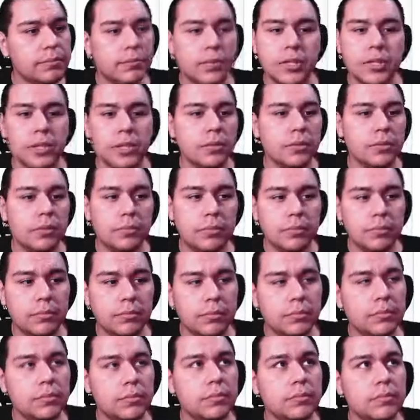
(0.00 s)
No,
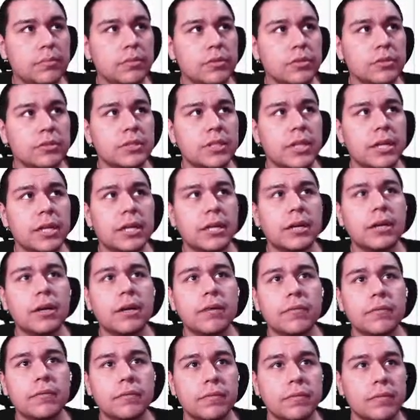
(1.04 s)
there's not
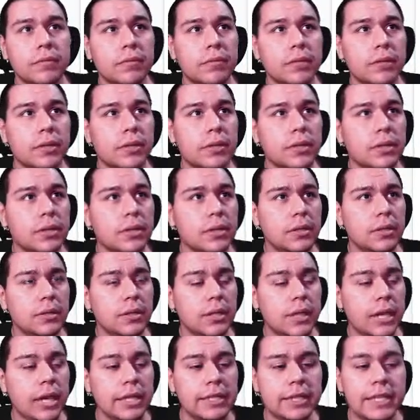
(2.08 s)
enough.
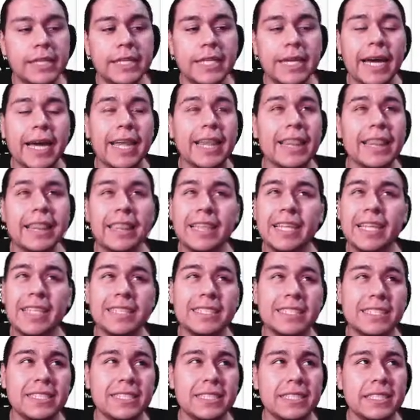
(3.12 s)
I need at
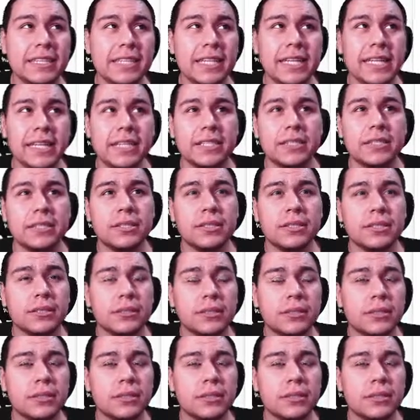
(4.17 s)
least 6.